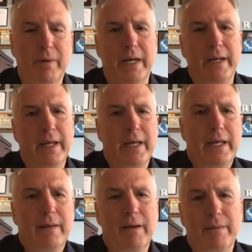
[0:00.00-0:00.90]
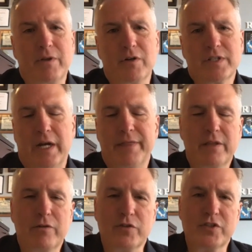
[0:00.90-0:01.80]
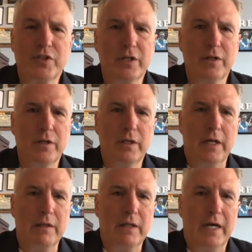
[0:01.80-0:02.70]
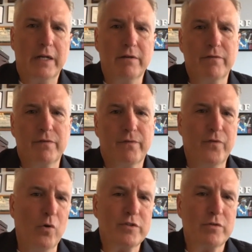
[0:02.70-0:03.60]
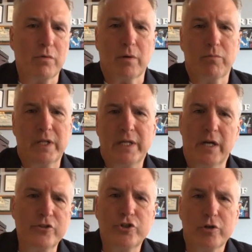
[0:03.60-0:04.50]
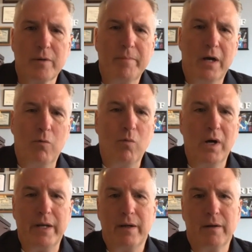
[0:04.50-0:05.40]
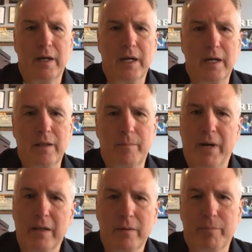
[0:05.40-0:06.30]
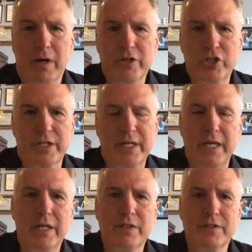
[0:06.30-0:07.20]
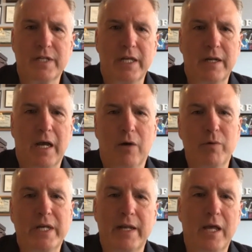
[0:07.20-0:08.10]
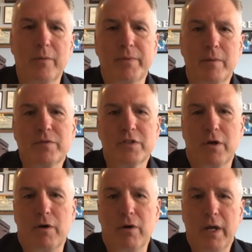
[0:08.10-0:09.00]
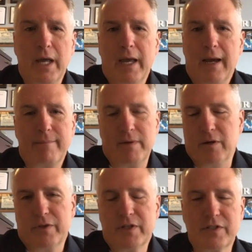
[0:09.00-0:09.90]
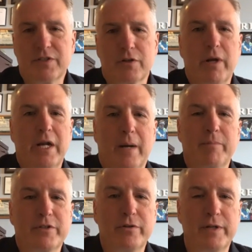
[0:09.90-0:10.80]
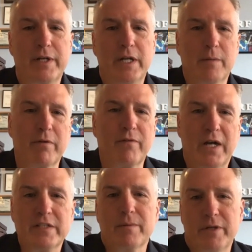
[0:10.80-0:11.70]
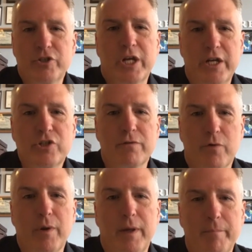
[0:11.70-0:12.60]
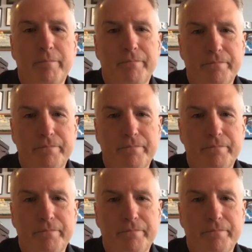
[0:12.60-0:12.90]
but I think there's still a lot of folks who are really unsure about what the pilot project is and how we can help them. So, you know, this is a great opportunity to provide some education for them.